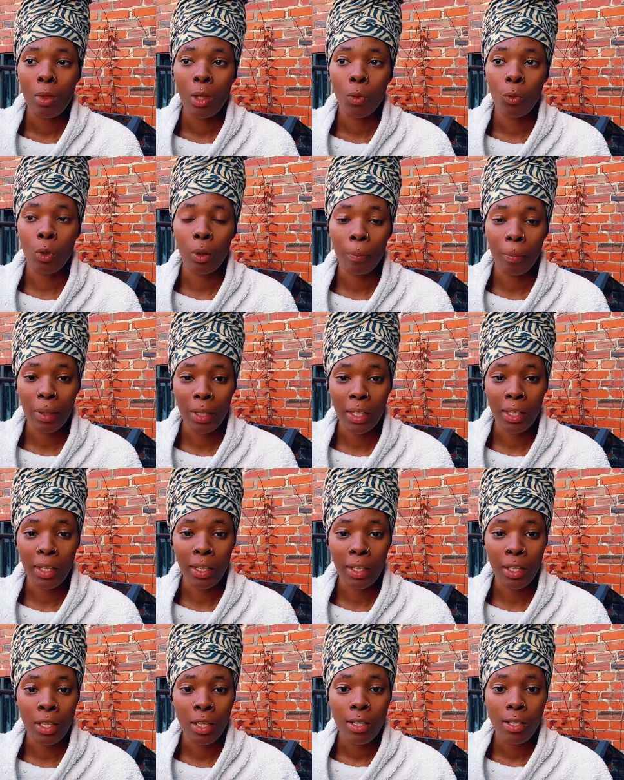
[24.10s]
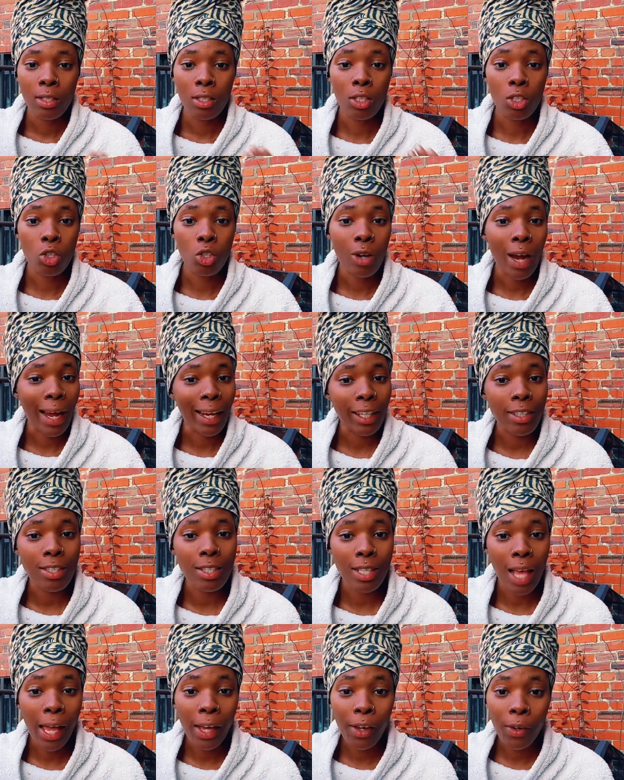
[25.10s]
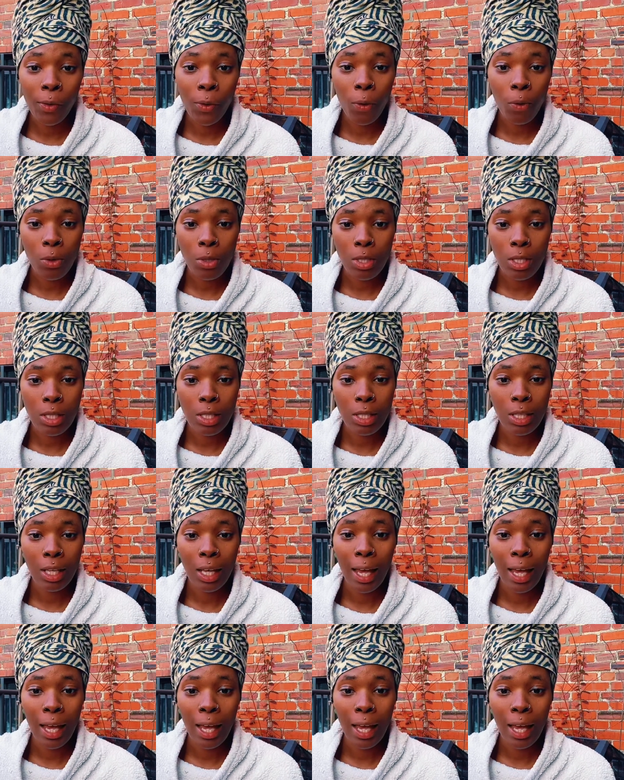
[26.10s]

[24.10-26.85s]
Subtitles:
would be to track your cycles